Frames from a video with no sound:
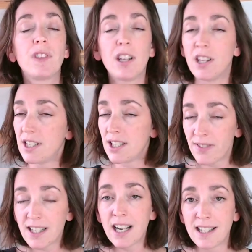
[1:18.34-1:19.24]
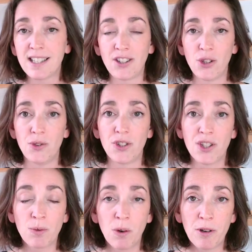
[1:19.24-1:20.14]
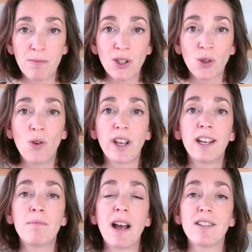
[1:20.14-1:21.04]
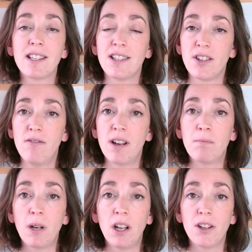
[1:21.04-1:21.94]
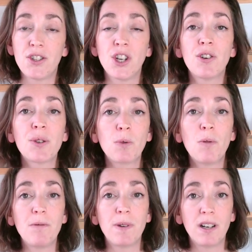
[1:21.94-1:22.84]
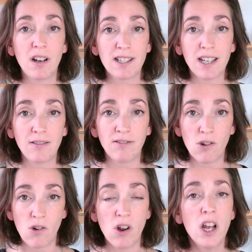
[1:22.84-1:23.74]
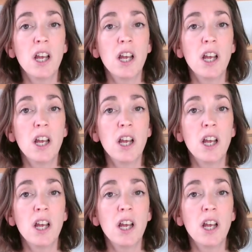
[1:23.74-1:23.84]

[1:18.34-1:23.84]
This is fantastic news. This is what we've been talking about since November last year. It's what we've been asking for.